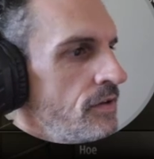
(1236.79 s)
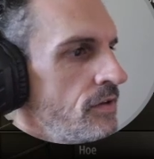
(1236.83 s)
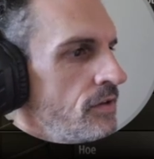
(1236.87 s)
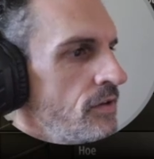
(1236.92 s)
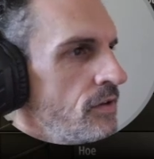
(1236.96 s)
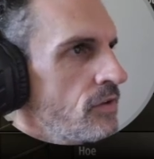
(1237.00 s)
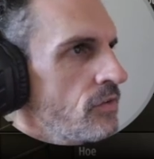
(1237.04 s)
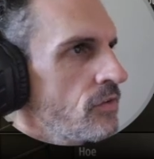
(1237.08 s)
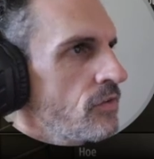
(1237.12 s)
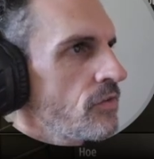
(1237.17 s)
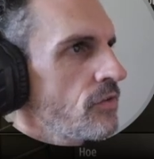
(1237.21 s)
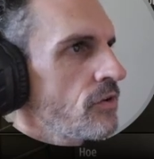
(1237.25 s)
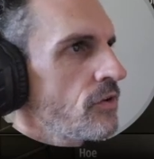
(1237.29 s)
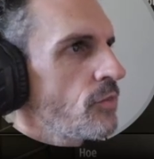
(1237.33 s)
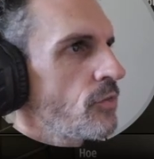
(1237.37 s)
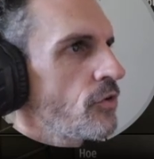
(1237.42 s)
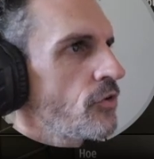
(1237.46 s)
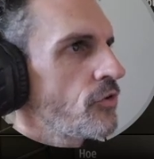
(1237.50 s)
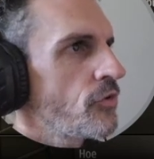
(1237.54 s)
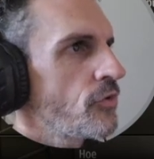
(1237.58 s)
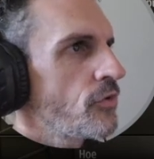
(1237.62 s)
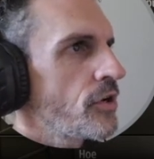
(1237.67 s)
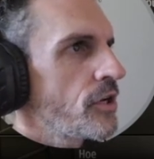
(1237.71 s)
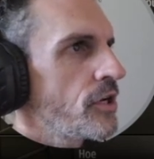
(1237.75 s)
Let's see how
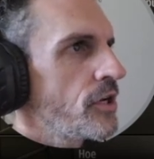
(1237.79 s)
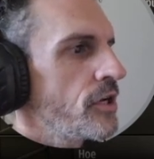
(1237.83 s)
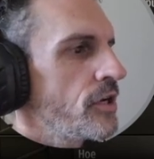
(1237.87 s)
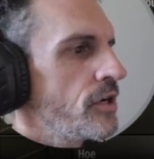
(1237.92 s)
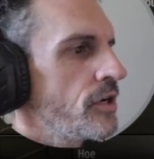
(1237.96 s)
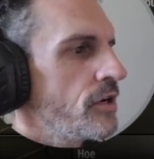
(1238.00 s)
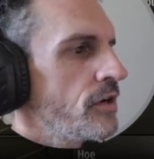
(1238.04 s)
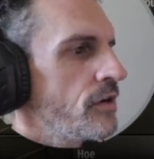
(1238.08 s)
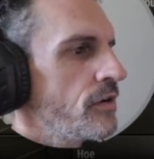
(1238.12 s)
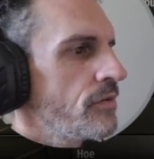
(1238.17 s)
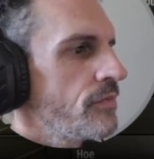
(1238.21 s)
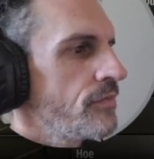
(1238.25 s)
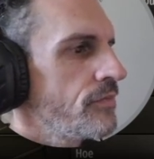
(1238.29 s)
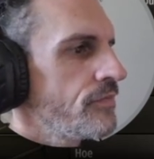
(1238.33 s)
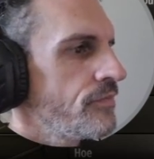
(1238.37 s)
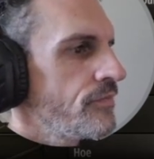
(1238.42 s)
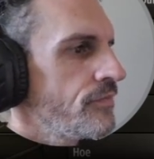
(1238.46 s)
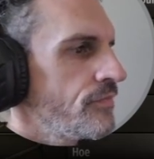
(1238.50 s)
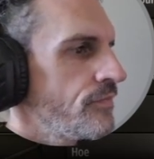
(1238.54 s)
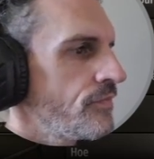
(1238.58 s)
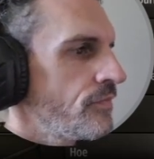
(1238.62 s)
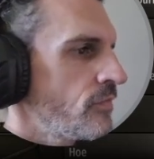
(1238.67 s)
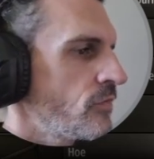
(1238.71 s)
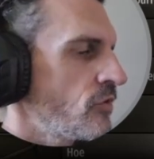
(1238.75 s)
much we get here.
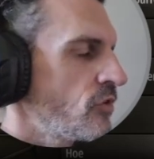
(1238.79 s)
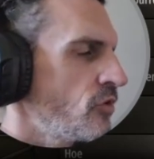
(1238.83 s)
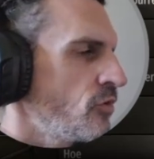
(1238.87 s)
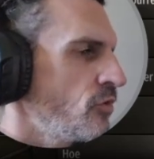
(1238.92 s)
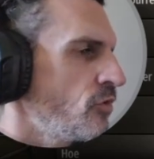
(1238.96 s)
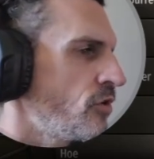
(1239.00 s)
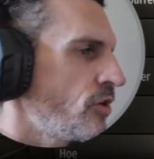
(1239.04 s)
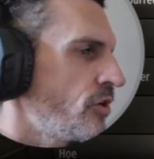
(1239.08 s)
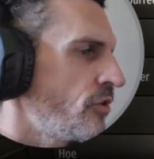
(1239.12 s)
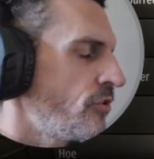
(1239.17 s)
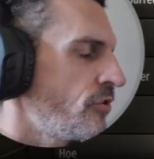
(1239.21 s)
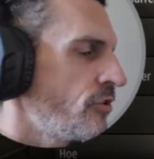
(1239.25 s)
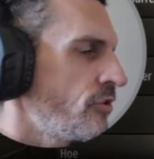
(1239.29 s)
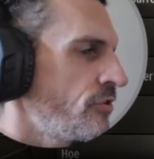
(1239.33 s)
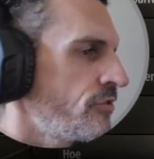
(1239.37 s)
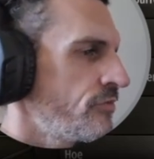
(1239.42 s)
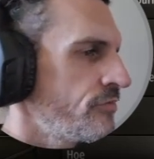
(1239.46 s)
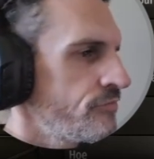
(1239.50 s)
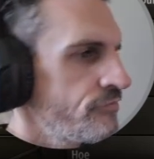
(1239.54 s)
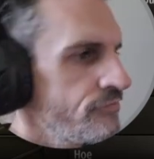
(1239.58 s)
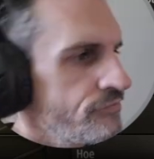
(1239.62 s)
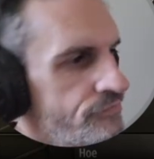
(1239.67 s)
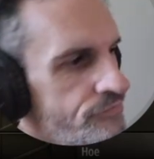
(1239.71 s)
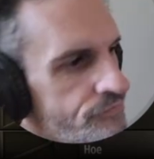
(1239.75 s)
200.
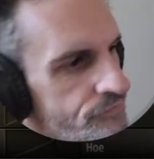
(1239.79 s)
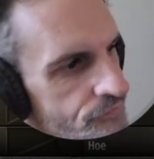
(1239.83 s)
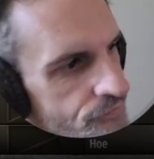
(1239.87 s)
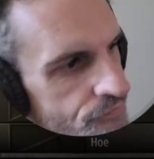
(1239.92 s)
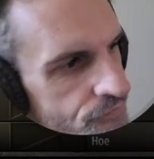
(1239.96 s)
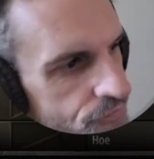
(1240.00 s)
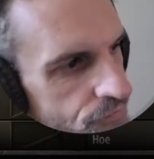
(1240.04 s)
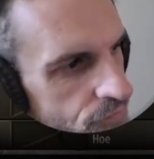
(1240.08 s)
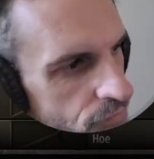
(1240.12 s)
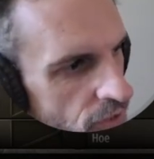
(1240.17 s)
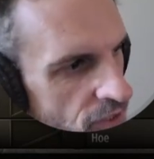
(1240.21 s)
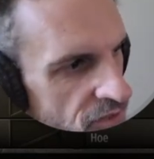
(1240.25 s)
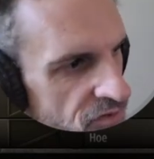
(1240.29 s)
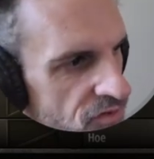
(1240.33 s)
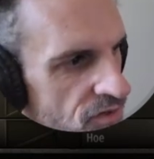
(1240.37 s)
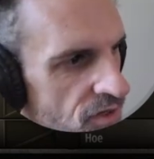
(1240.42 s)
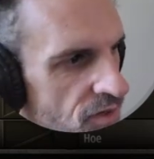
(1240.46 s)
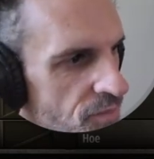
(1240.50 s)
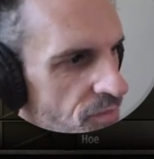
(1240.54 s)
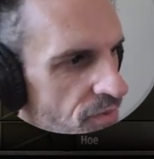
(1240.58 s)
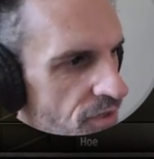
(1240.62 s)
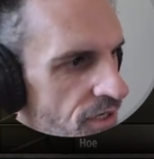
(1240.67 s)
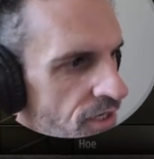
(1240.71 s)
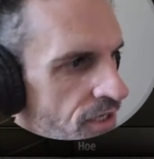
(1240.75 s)
That's
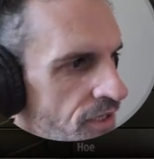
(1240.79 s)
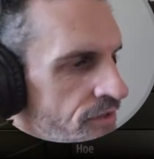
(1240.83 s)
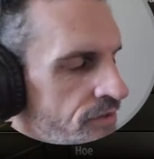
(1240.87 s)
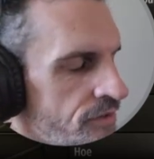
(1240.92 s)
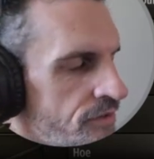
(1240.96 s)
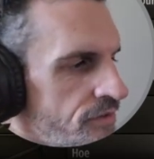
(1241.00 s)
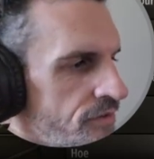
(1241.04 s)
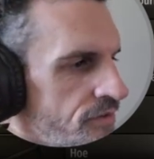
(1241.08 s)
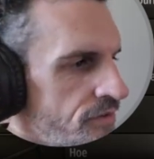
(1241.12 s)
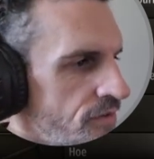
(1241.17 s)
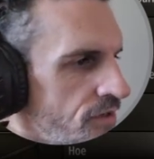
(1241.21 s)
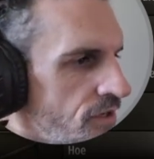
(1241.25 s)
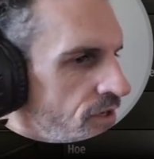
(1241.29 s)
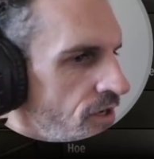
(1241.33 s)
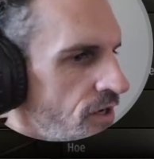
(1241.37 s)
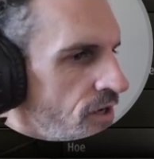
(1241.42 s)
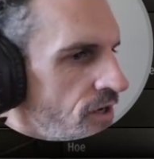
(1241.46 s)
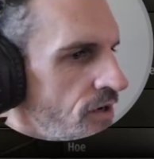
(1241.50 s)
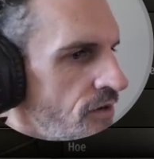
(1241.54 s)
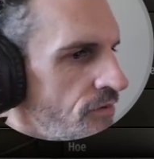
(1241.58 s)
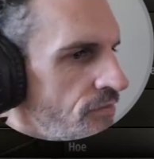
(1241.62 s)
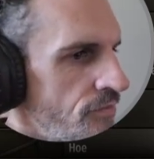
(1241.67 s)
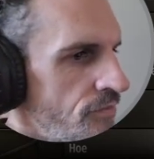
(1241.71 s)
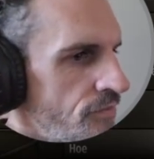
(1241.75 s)
not bad.
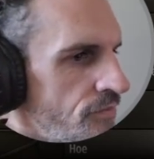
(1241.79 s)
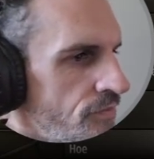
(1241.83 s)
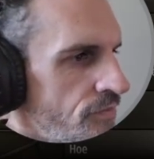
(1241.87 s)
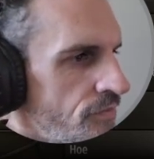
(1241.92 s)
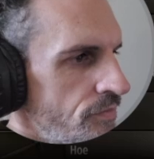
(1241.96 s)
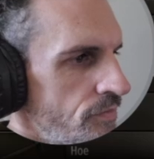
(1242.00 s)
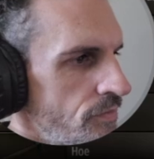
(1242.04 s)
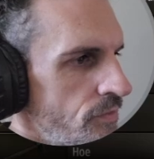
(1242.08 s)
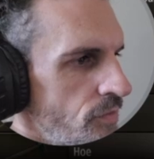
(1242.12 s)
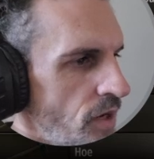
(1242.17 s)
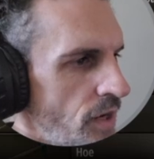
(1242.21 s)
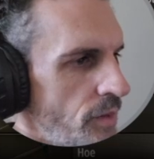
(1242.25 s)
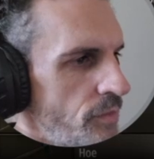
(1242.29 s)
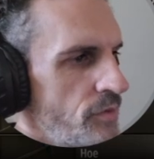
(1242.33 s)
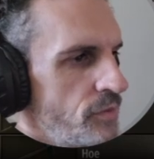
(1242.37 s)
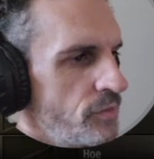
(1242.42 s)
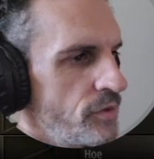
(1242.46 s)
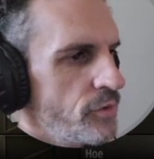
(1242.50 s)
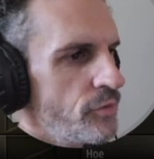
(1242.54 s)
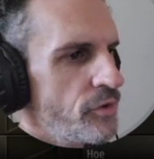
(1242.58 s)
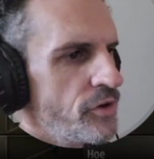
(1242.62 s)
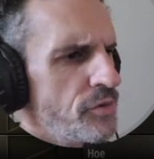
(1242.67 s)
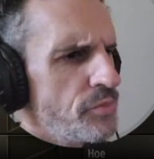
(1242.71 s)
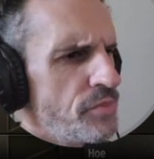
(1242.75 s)
Probably
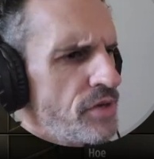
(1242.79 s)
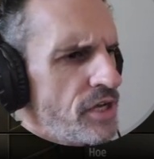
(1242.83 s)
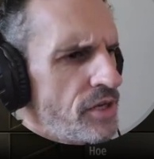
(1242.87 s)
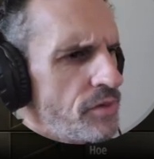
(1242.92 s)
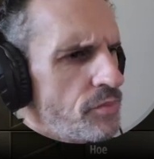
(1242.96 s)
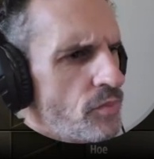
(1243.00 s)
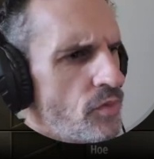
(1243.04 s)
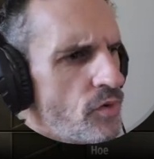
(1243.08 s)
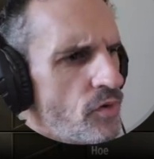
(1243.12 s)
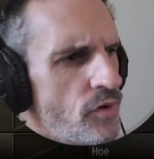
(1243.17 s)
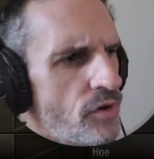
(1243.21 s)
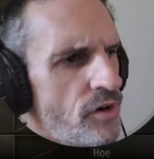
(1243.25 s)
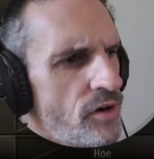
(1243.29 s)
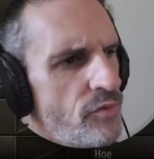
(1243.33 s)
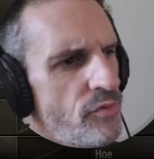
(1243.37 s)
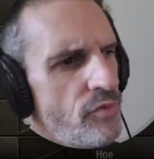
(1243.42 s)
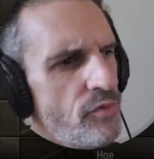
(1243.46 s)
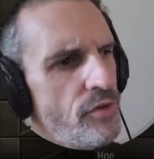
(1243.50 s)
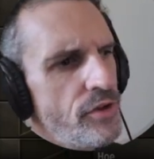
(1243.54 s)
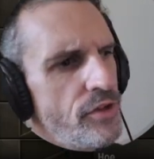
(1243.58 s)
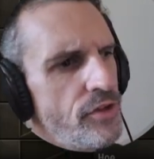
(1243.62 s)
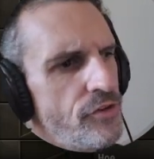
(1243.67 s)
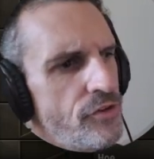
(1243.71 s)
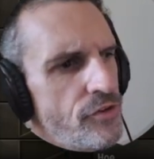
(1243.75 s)
would have made more if
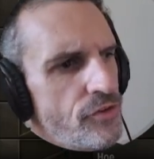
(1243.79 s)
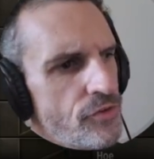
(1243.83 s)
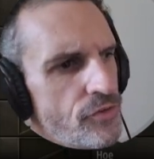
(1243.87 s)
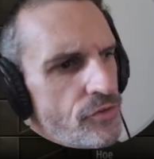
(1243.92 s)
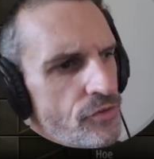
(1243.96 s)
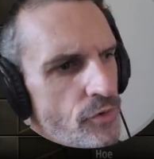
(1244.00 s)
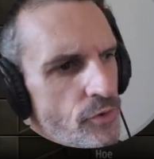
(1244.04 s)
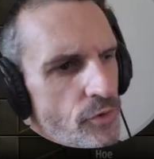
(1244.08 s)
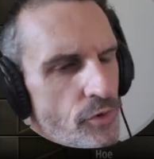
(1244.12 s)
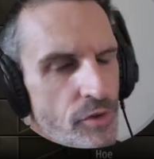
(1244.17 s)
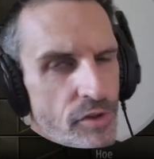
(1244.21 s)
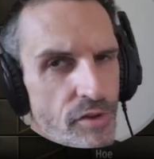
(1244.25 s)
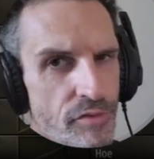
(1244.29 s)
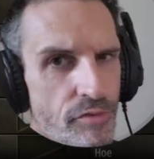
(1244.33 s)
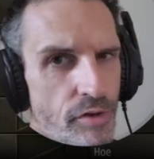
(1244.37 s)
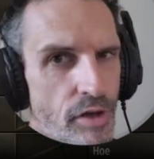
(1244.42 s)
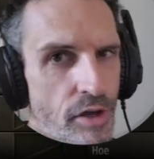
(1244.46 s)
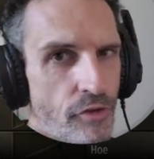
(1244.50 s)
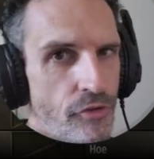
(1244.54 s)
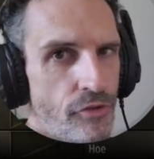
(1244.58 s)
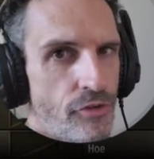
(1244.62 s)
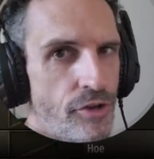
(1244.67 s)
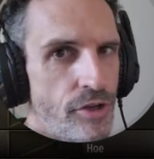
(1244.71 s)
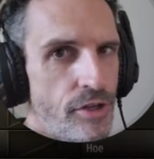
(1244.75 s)
we just sold the
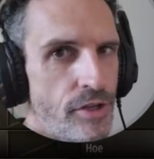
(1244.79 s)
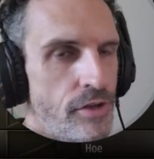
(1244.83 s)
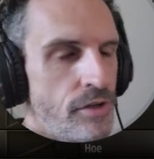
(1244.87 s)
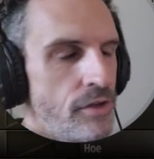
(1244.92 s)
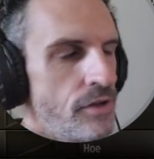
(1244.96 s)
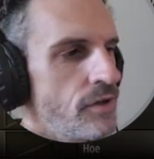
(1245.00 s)
falchion